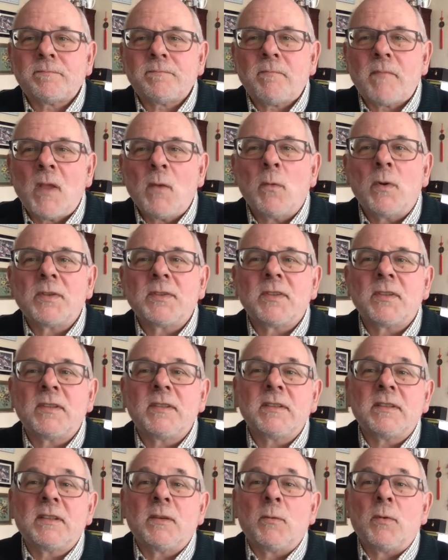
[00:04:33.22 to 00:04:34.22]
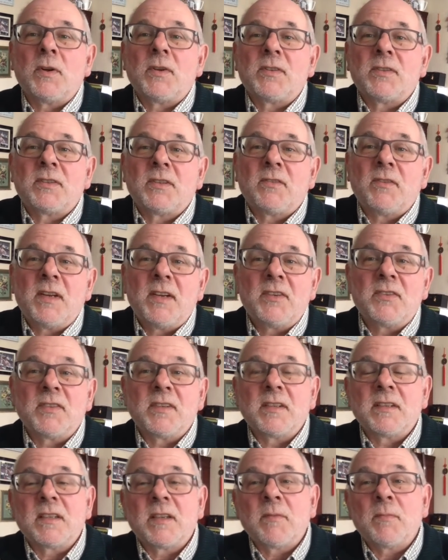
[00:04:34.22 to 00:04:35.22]
was, a, was the region
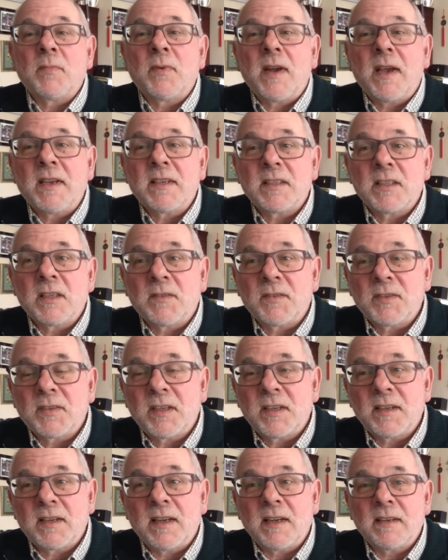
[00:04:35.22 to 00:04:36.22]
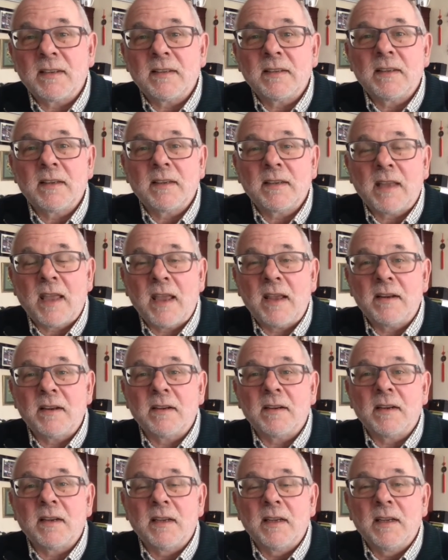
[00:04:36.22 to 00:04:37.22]
comprising of Syria, Canaan,